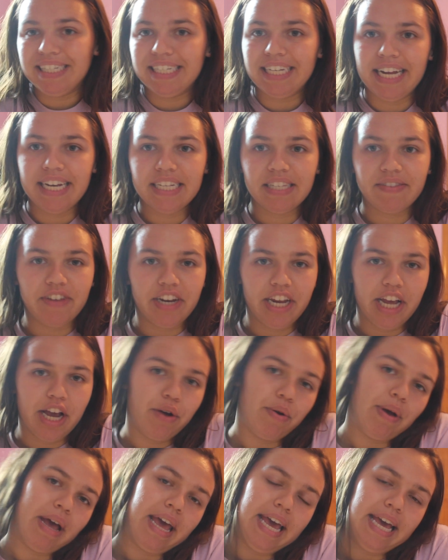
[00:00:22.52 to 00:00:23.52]
today's
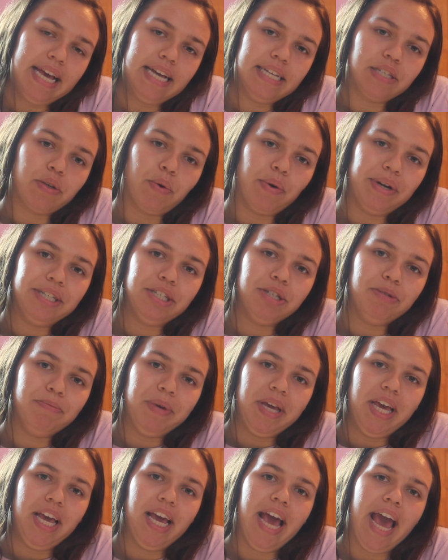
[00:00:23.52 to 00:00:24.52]
video is going to
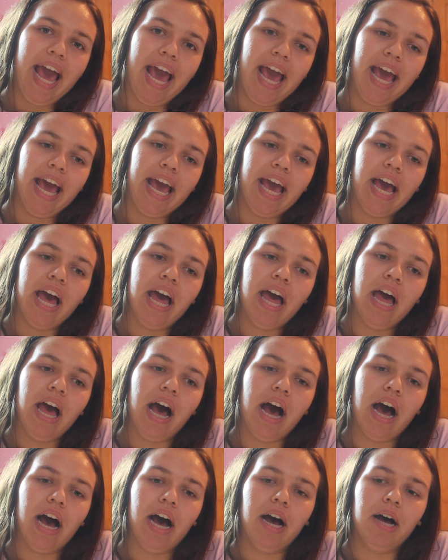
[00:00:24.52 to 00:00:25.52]
be a
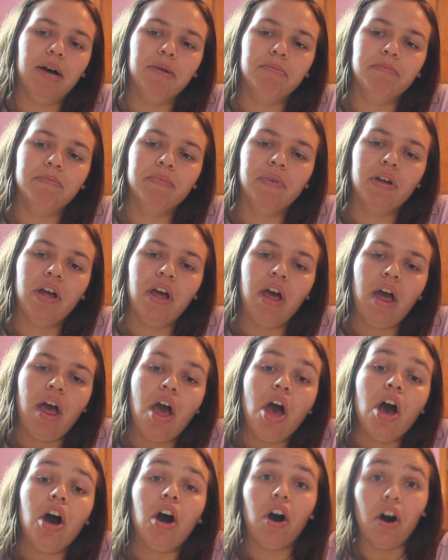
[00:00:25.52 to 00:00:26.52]

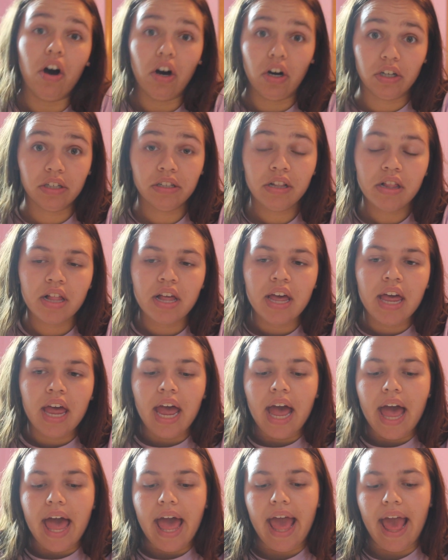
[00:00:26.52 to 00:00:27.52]
haul,
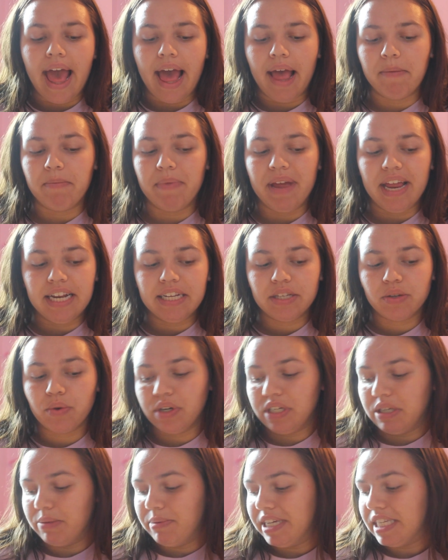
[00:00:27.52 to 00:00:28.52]
and it is
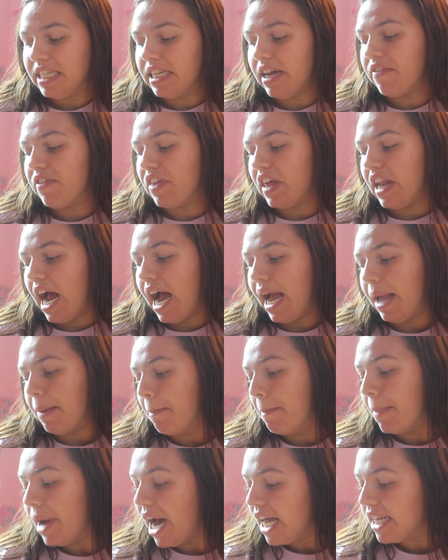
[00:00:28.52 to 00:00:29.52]
going to be stuff that I
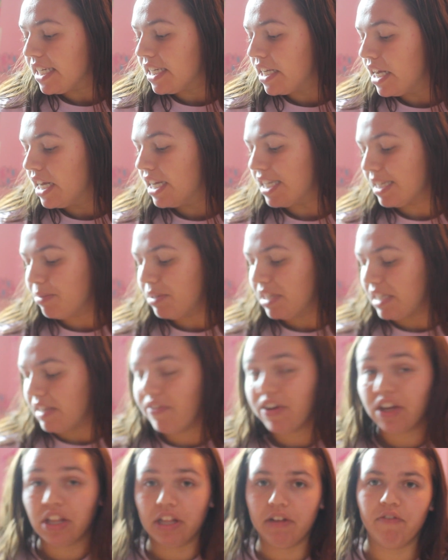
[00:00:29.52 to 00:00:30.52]
bought
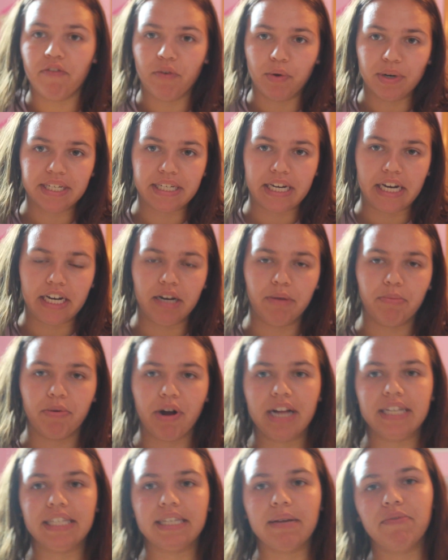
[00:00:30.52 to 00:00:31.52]
specifically for studying
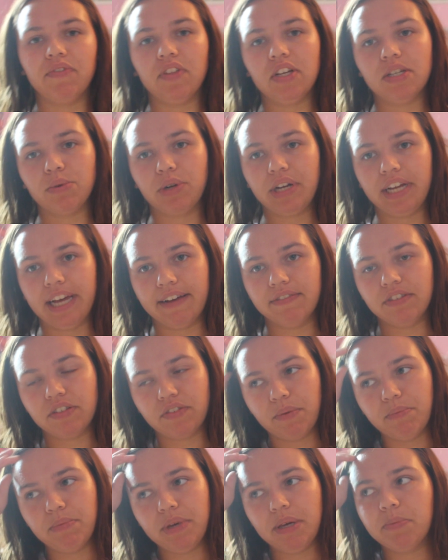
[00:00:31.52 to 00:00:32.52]
abroad. Some of these were gifts
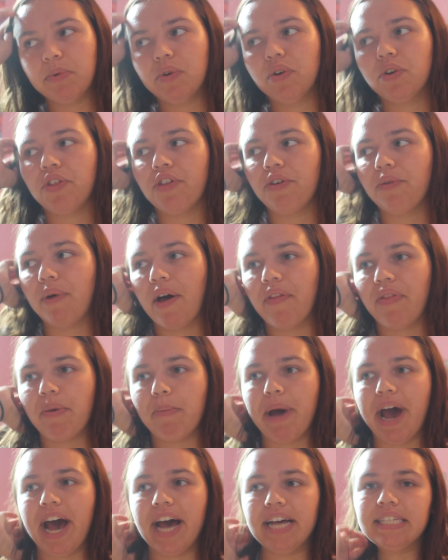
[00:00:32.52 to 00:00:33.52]
from people throughout the
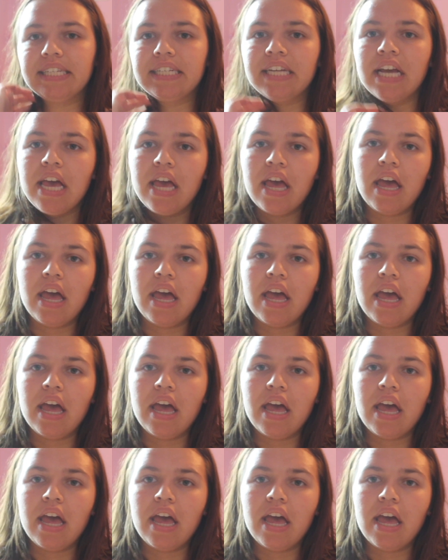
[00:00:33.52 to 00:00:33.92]
past